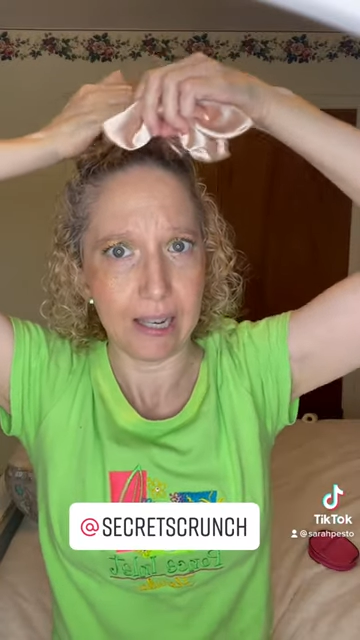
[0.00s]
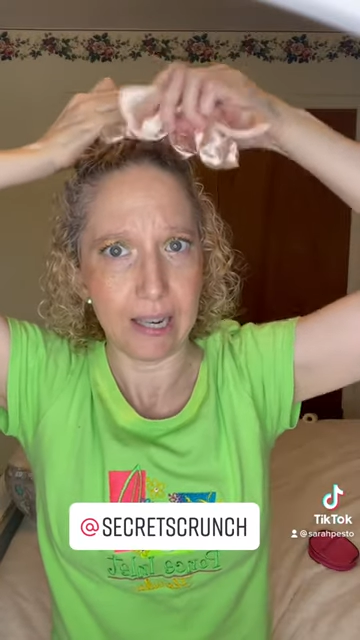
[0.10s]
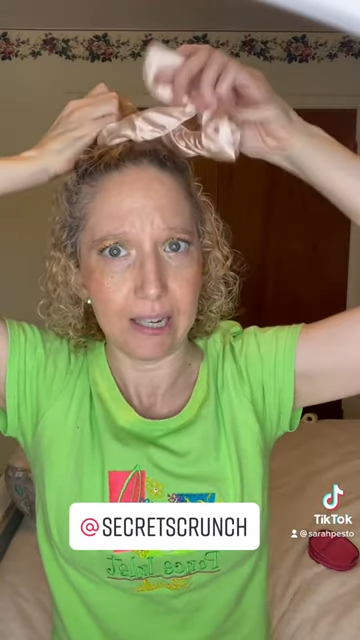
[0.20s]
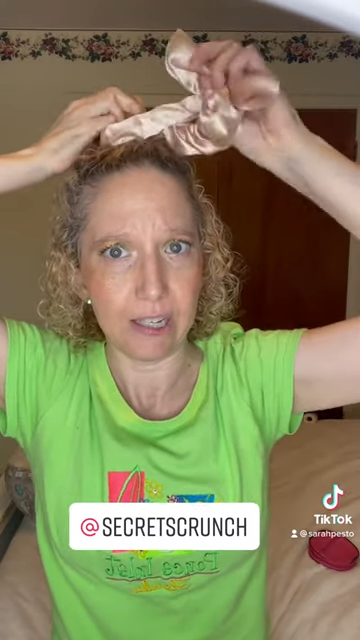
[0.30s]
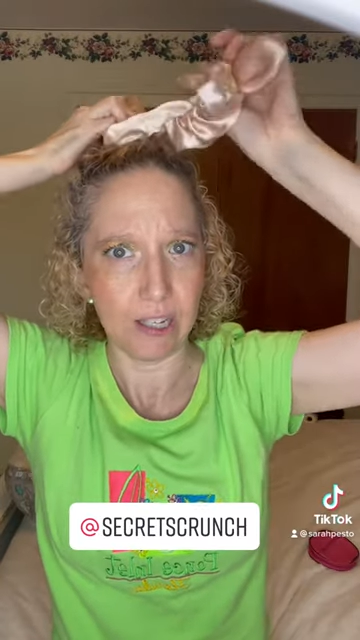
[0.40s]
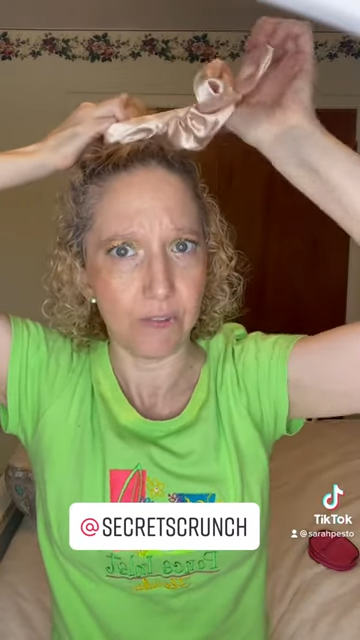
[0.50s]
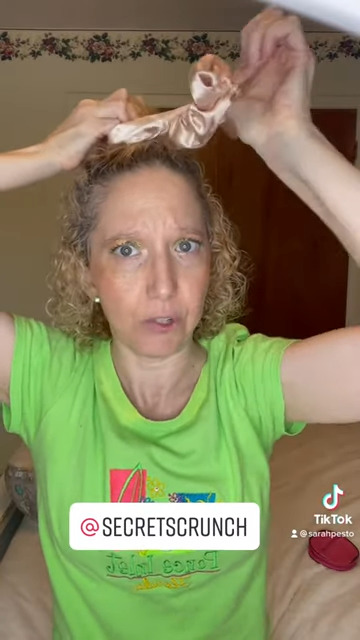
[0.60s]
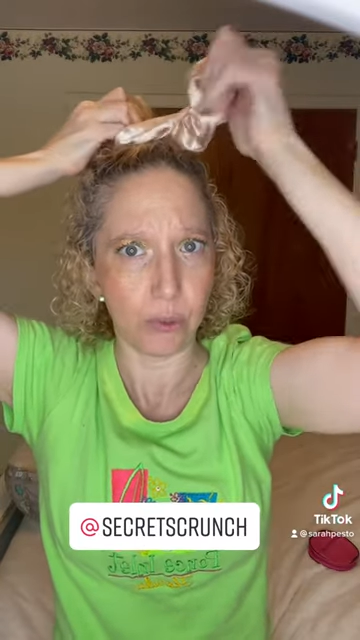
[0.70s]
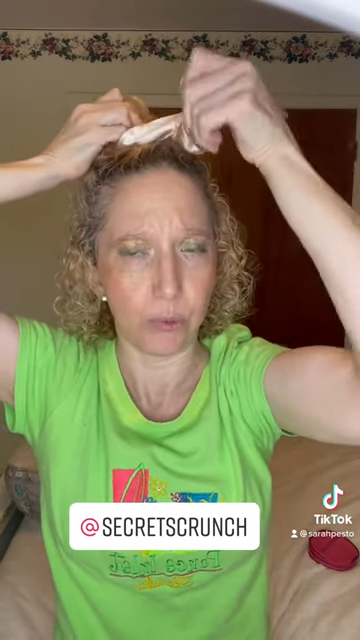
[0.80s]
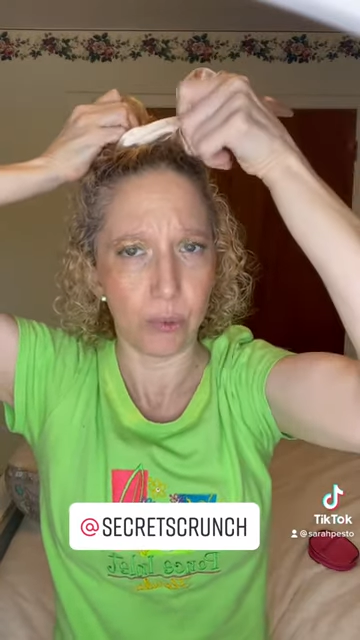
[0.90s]
And it just
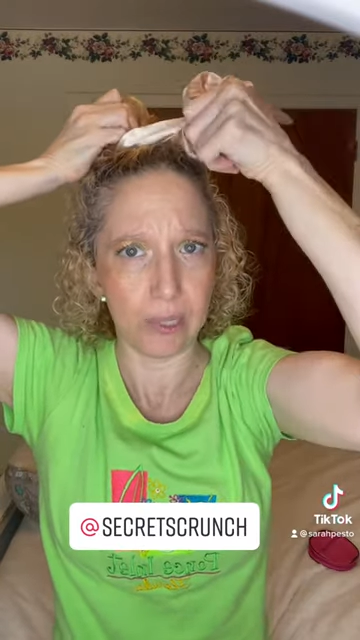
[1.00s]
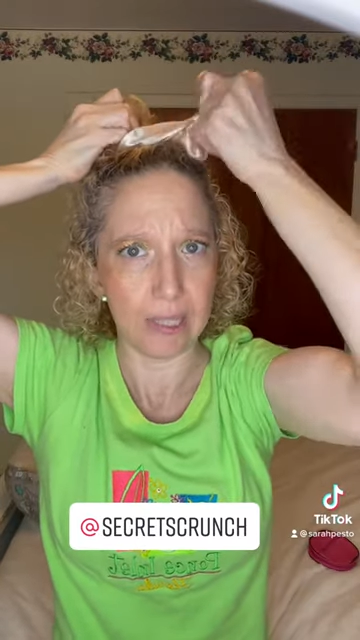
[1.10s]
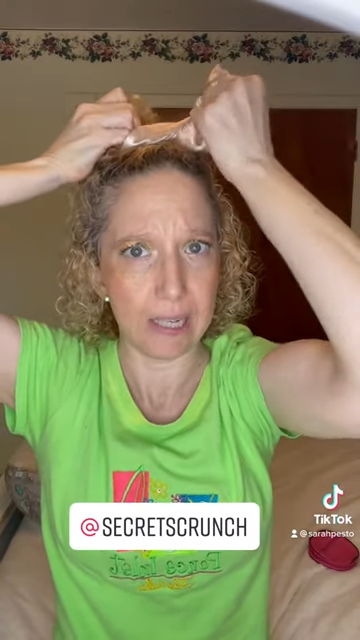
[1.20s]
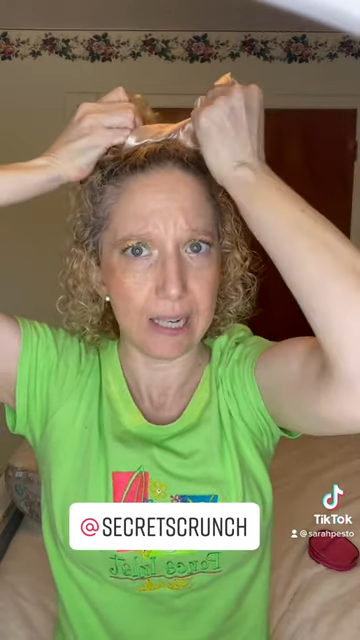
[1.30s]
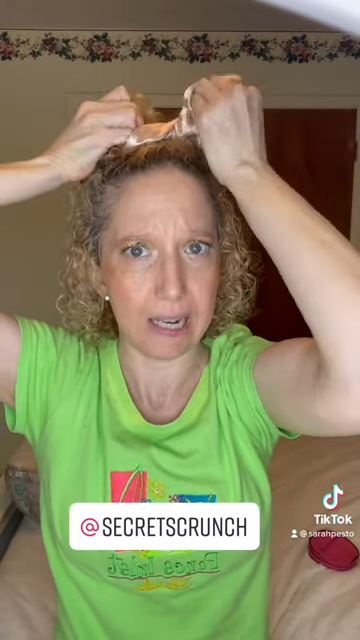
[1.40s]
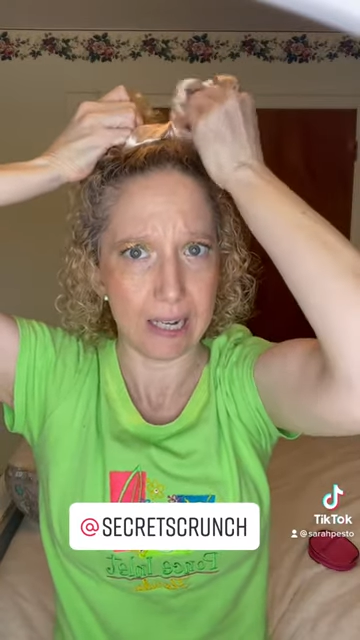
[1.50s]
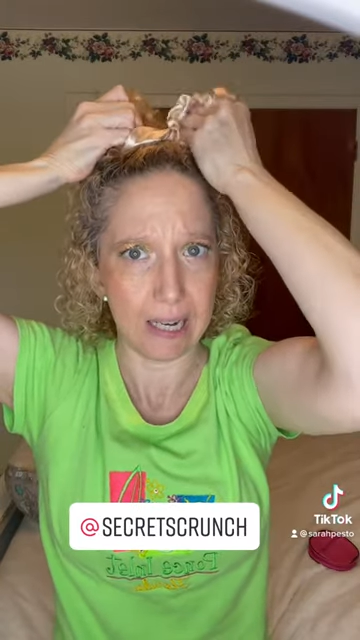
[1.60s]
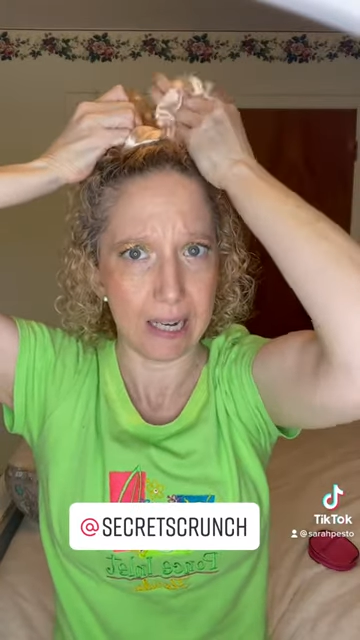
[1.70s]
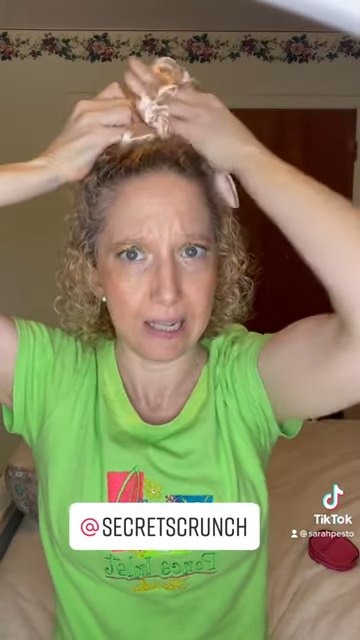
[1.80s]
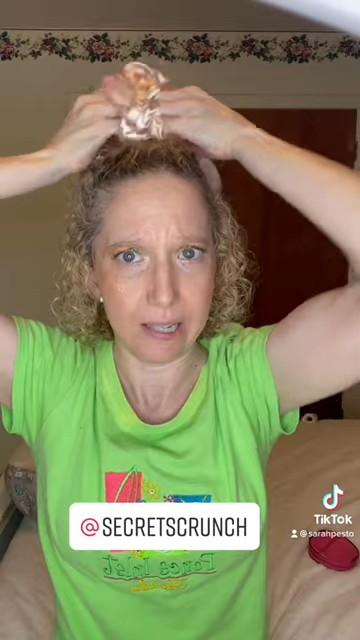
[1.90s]
feels really
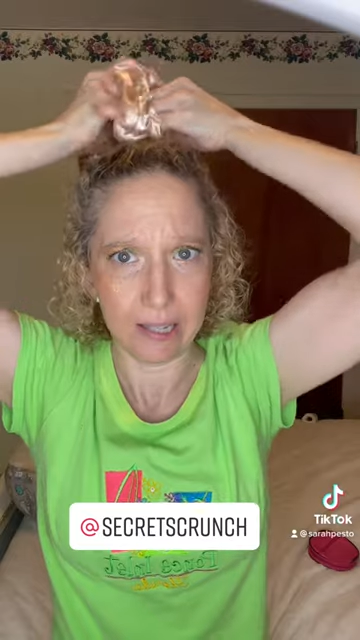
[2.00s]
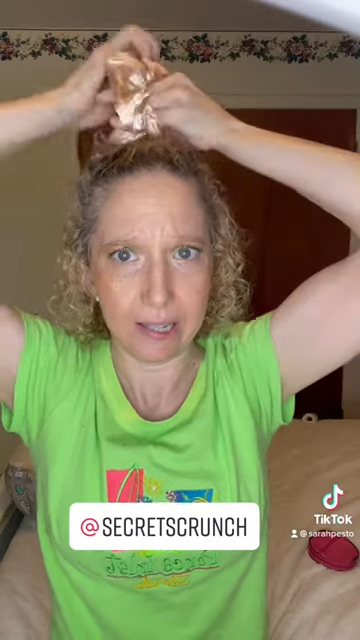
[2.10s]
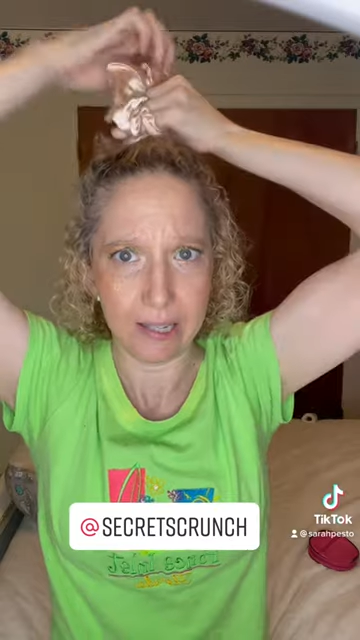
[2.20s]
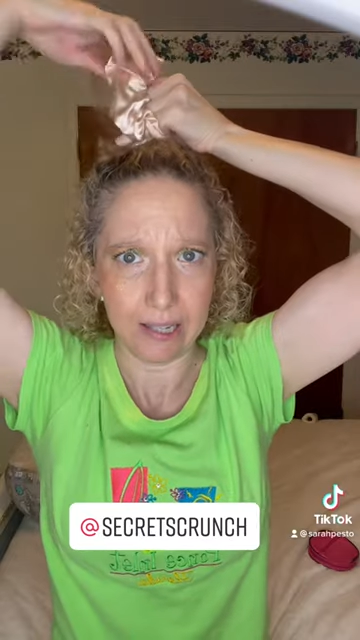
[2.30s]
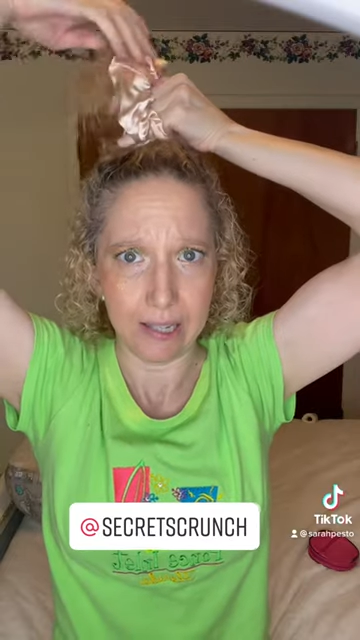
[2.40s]
nice